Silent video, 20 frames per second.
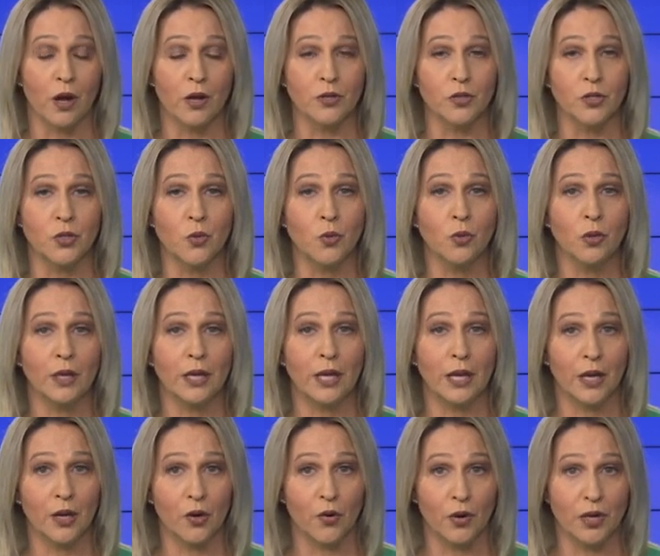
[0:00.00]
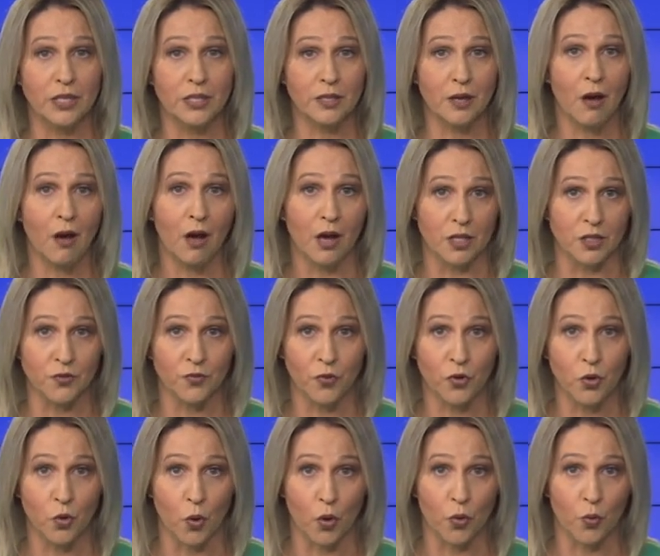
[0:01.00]
unduly increase costs
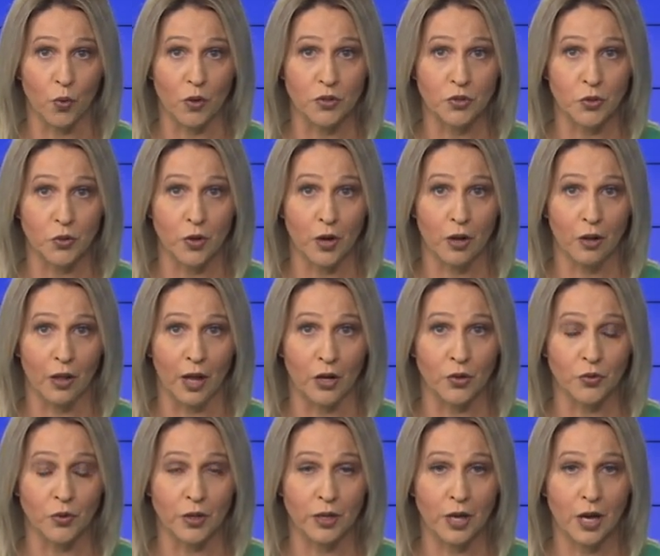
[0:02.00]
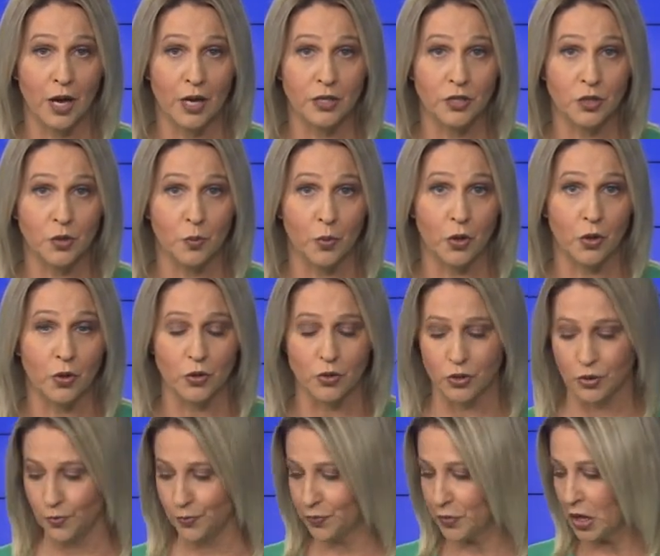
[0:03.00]
for Northwestern Electric
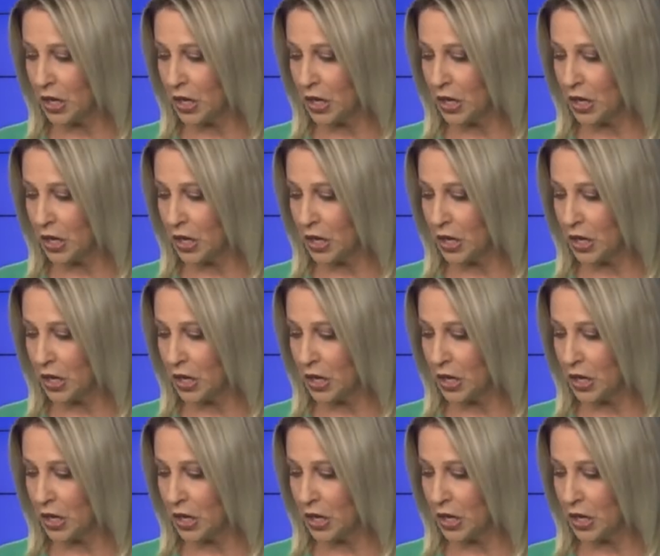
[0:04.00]
customers.